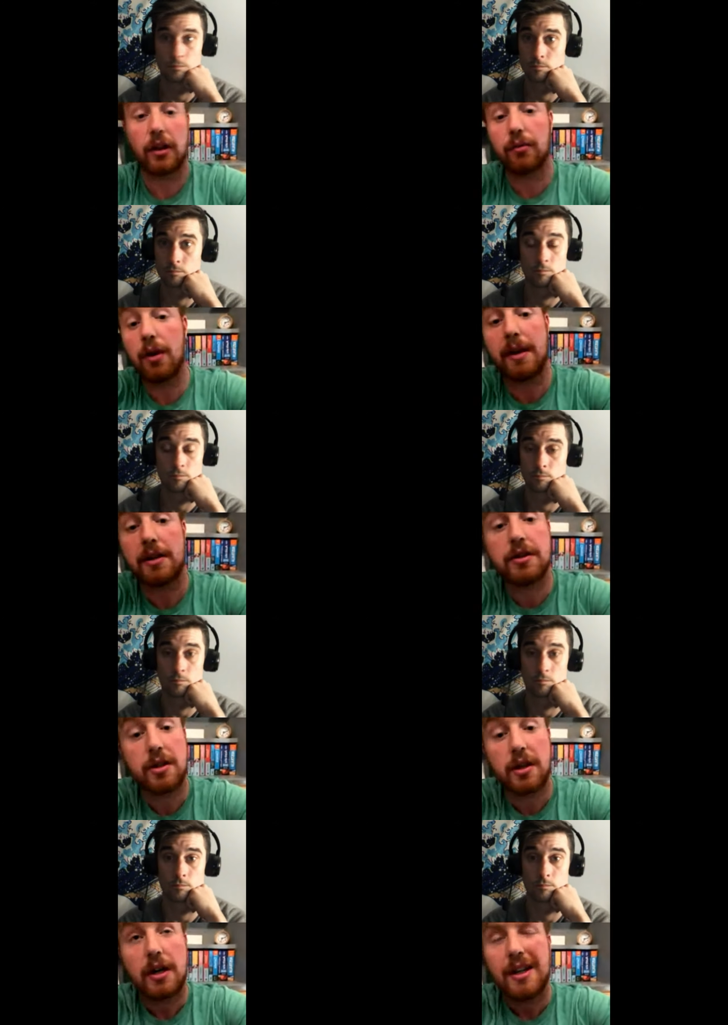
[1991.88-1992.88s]
Speaker 1: of
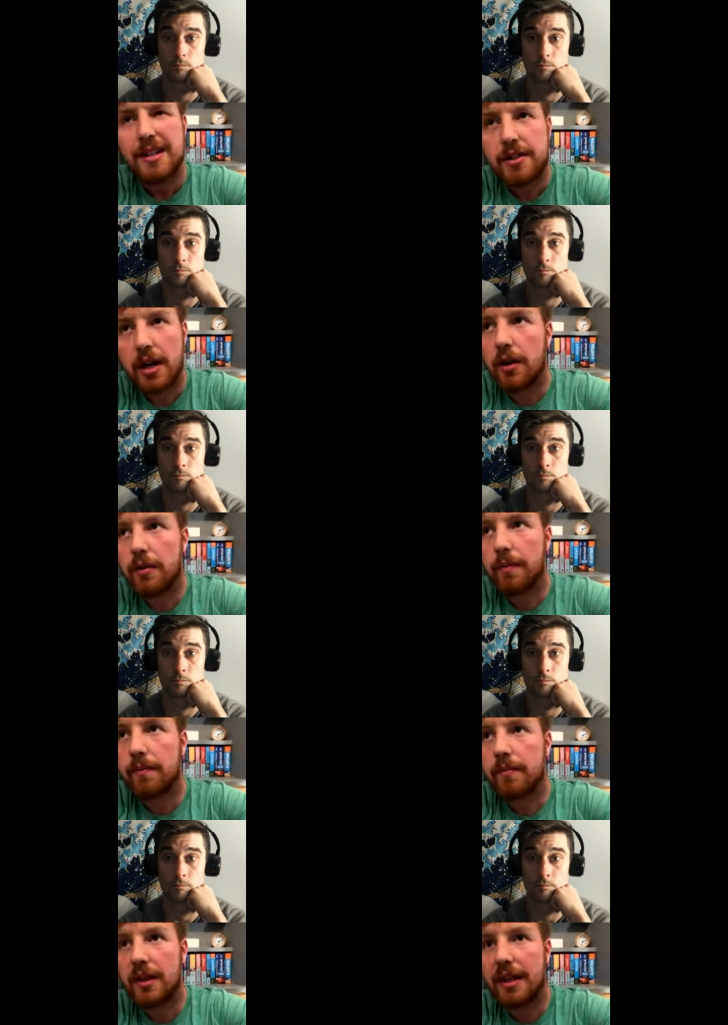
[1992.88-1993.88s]
rubbish so
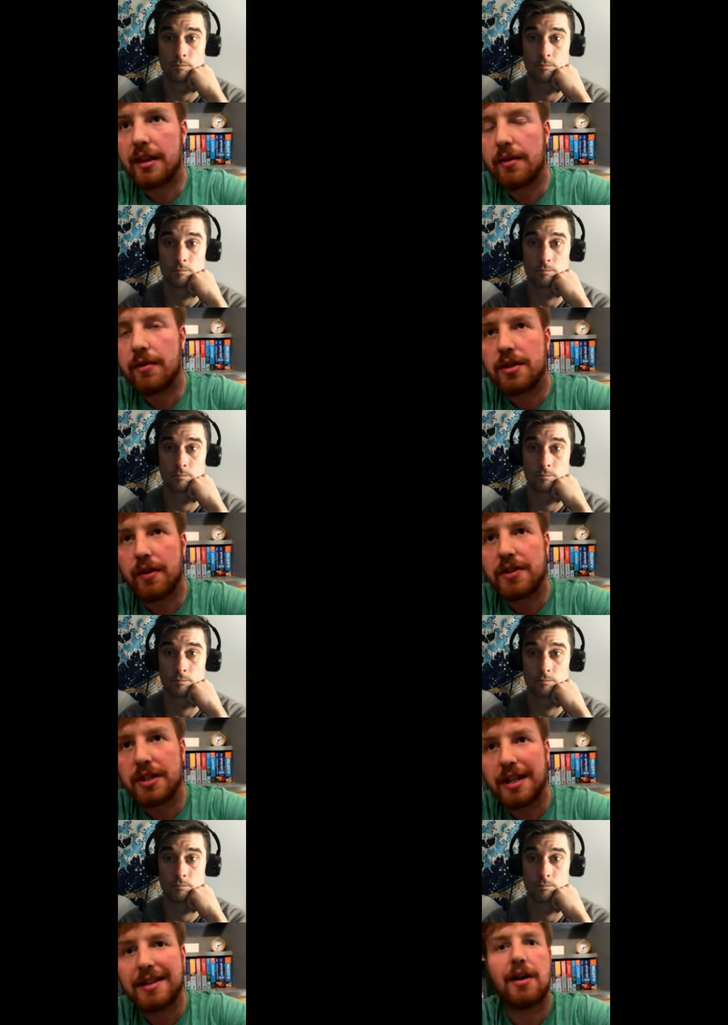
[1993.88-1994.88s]
there is
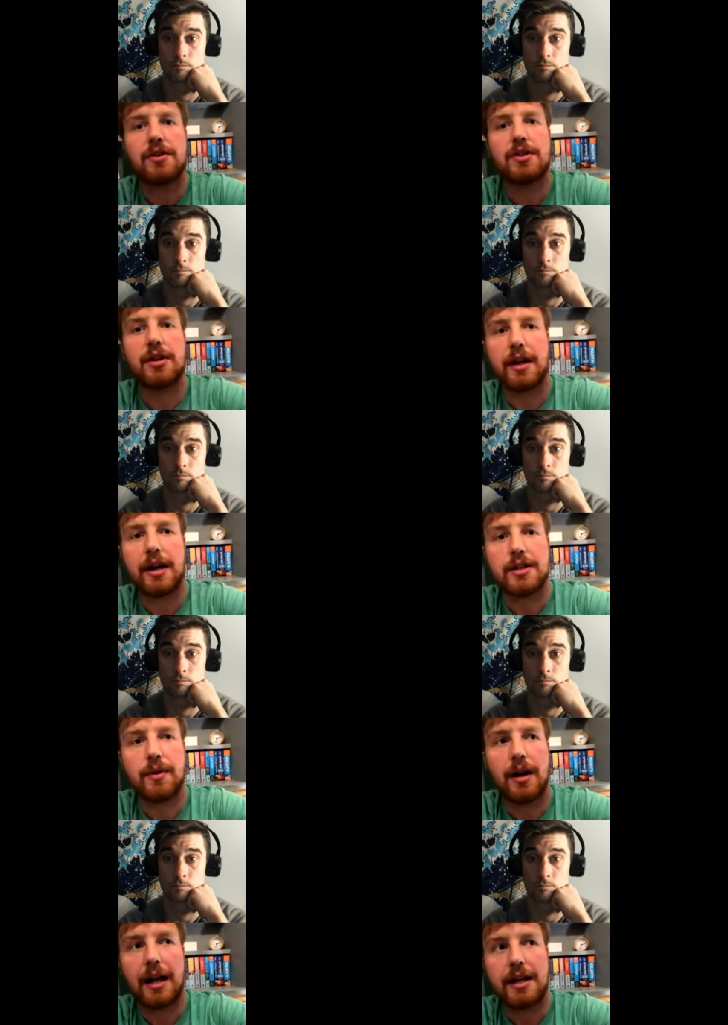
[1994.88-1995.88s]
obviously the downside of that as
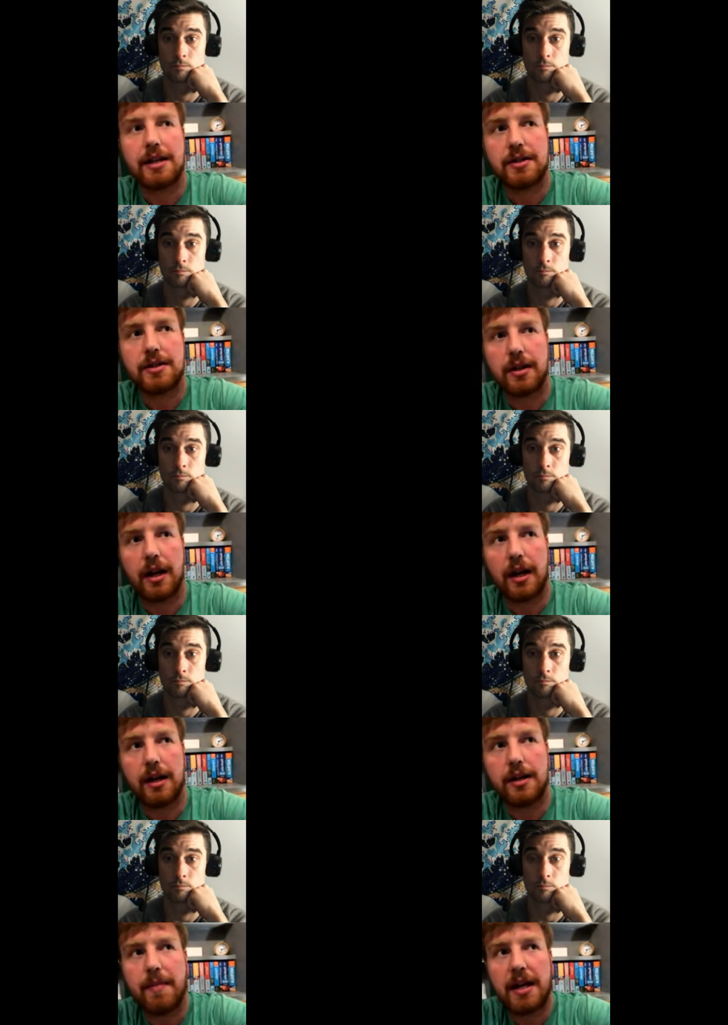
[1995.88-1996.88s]
well and it's
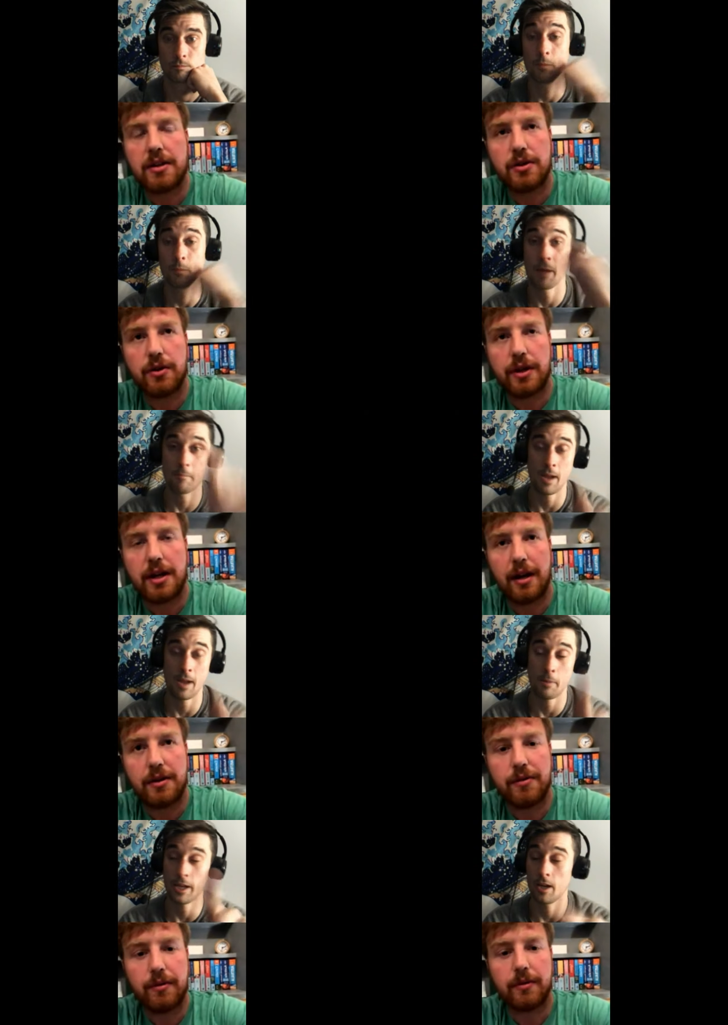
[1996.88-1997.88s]
making sure well, may-
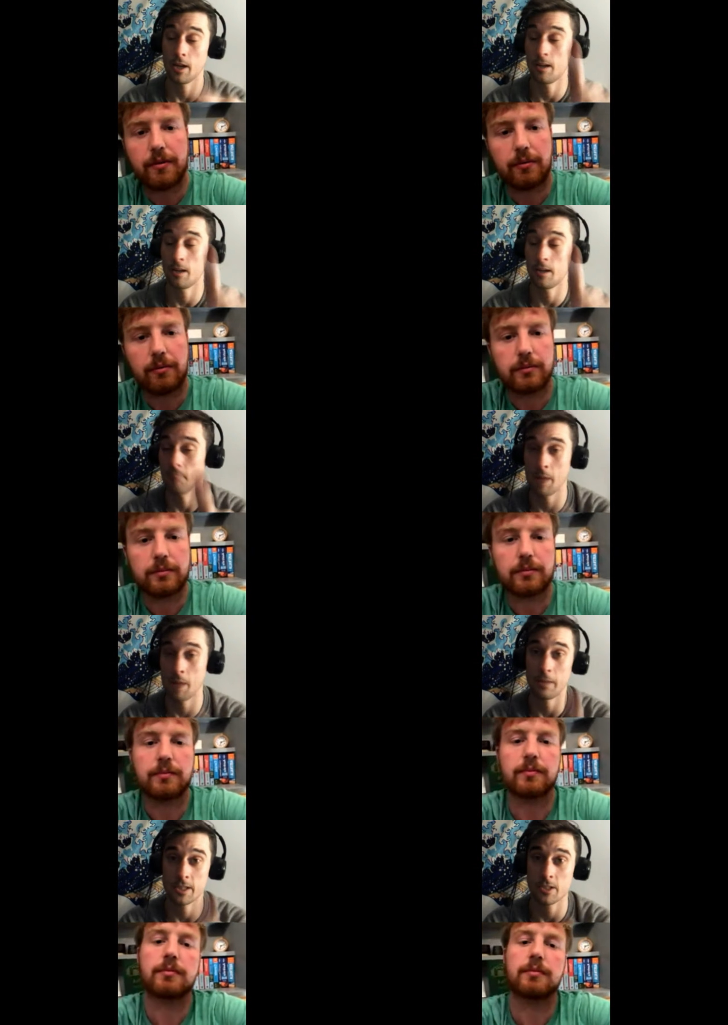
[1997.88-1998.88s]
maybe
Speaker 2: um,
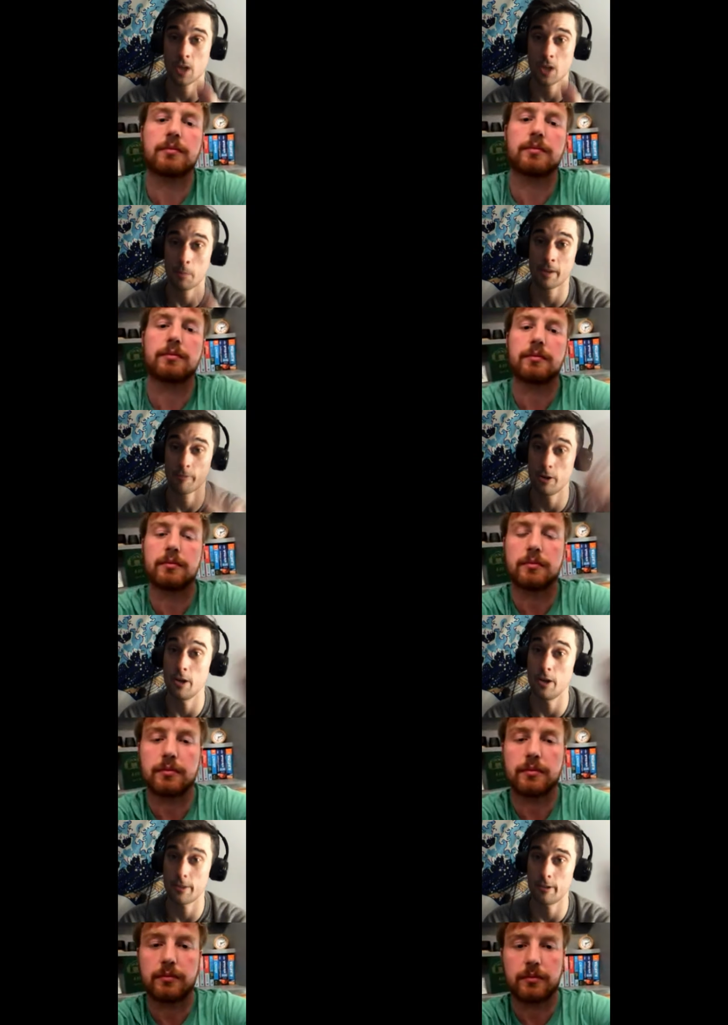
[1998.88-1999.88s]
maybe as topic for
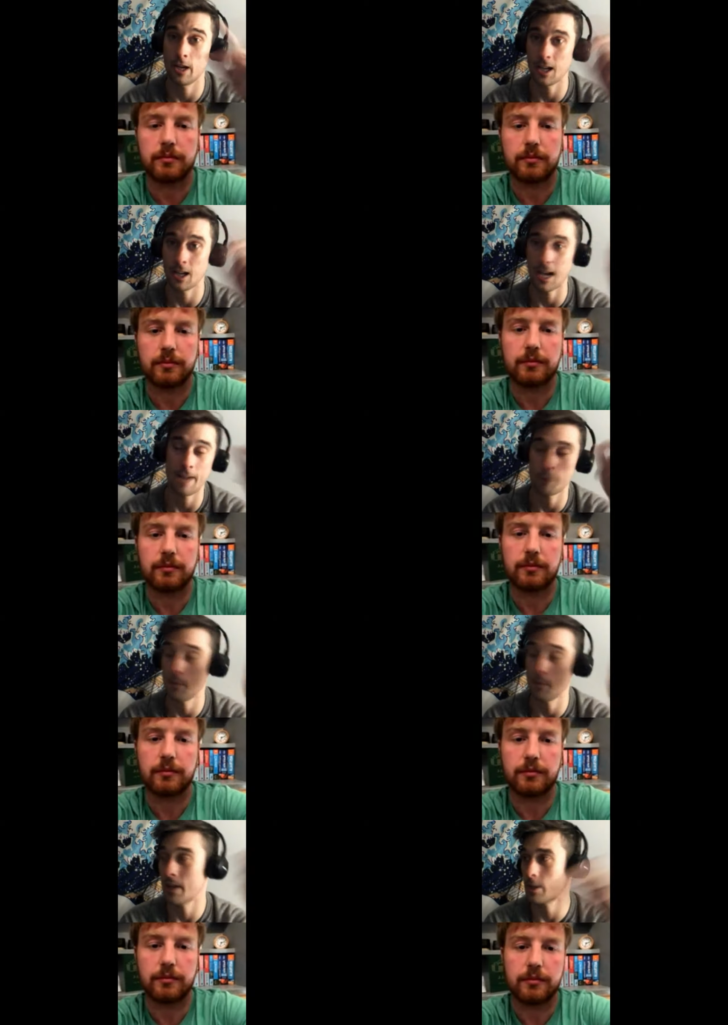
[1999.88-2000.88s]
another uh, live
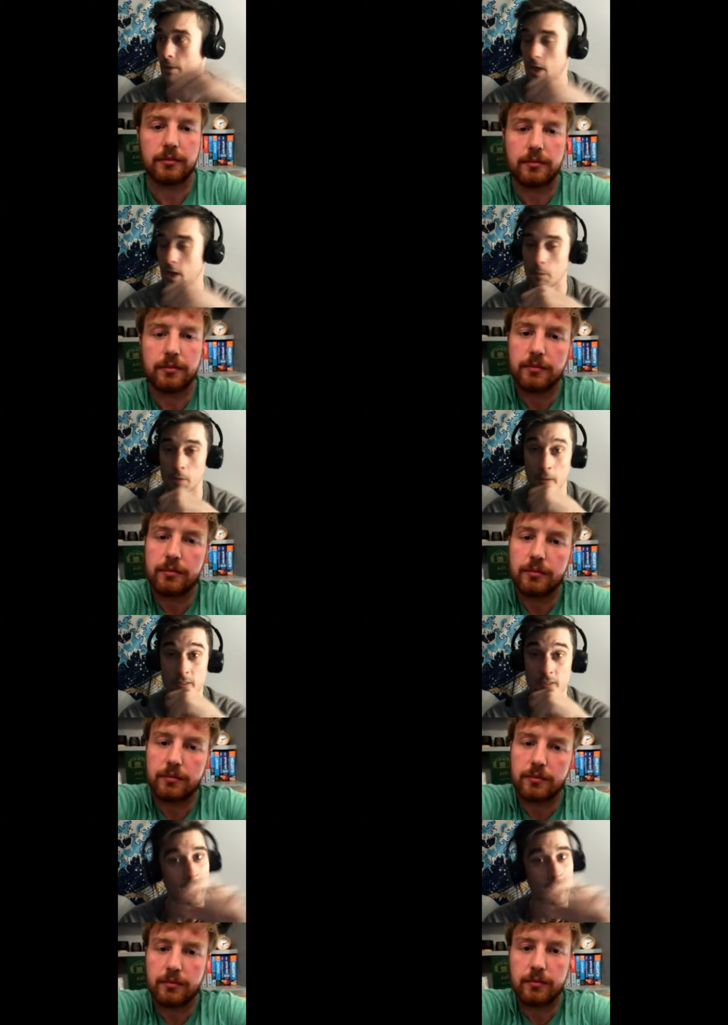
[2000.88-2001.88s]
we might do in a couple of
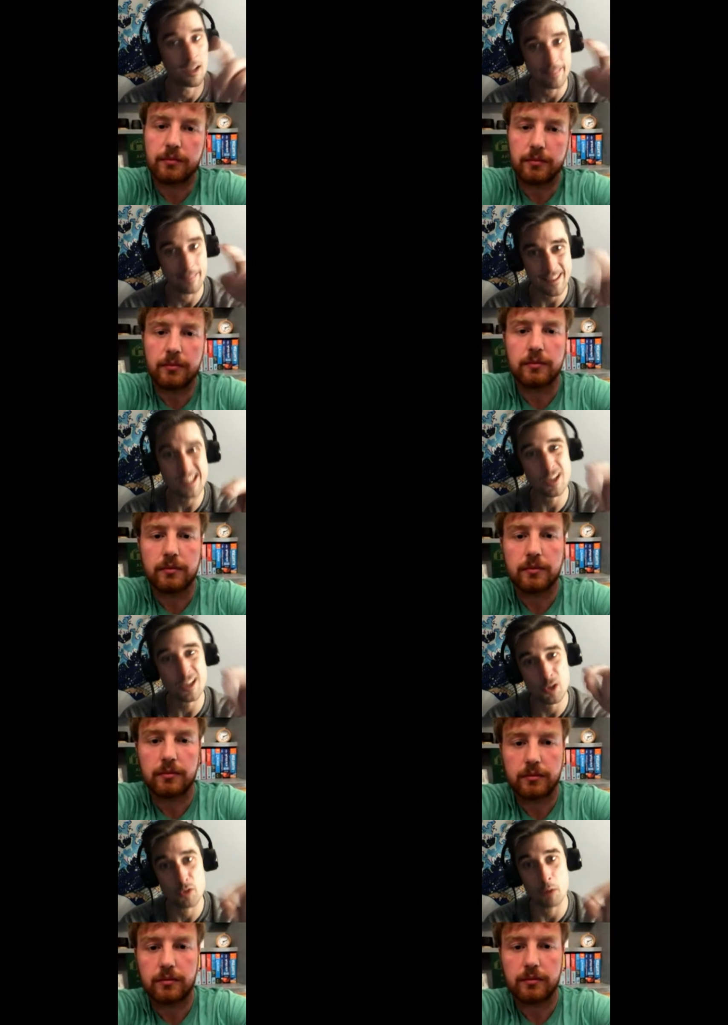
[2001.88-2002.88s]
months but mm-hmm. this mm. is a
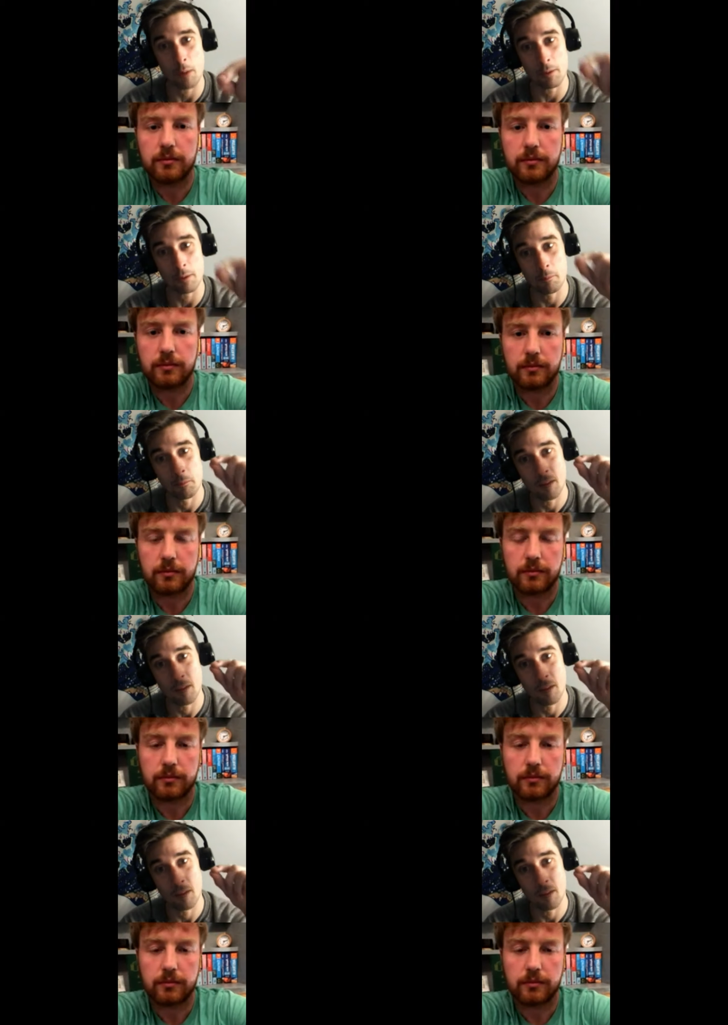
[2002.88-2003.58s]
huge problem